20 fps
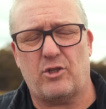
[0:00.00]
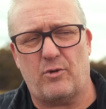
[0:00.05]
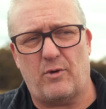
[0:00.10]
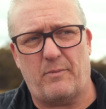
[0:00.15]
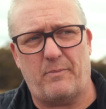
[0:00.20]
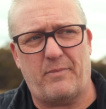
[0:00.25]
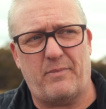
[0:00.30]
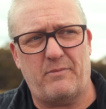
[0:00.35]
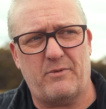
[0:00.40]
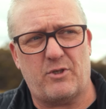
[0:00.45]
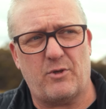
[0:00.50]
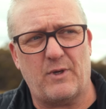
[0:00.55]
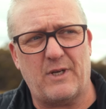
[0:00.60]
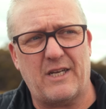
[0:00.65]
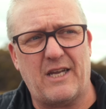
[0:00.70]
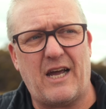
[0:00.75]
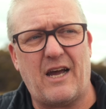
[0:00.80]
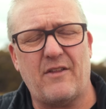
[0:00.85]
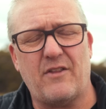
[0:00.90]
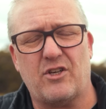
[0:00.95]
to
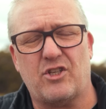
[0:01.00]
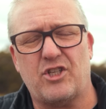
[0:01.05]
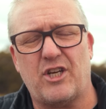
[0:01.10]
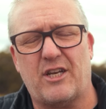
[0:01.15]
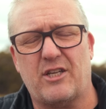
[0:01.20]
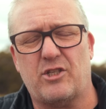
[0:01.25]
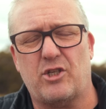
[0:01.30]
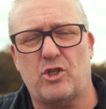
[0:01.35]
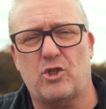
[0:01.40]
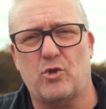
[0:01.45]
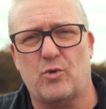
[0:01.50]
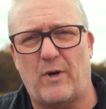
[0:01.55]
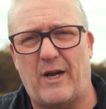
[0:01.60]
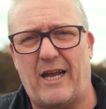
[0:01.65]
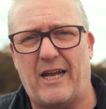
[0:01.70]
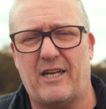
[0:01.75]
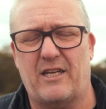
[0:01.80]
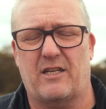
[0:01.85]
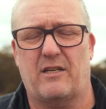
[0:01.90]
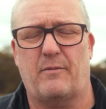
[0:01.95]
allow the shutter to
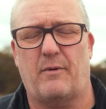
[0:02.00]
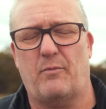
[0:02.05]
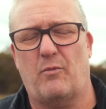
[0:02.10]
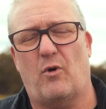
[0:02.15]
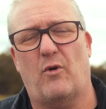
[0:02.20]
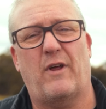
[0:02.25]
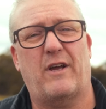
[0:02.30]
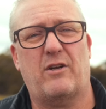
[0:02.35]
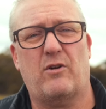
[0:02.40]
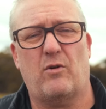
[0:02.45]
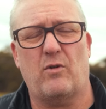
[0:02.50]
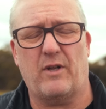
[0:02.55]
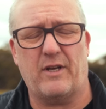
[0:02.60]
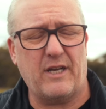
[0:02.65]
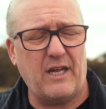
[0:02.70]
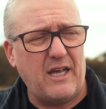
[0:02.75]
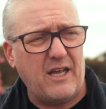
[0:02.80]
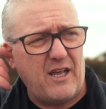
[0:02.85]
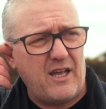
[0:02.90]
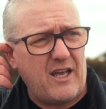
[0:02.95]
drag a little bit more, they call
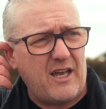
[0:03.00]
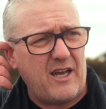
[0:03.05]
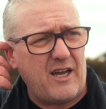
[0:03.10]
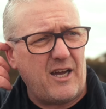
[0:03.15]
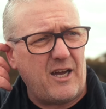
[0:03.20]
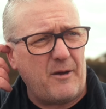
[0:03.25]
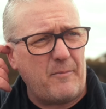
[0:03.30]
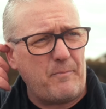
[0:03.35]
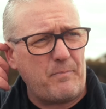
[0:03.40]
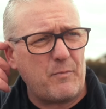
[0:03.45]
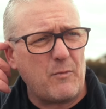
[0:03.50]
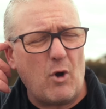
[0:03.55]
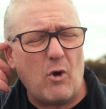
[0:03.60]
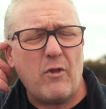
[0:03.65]
it.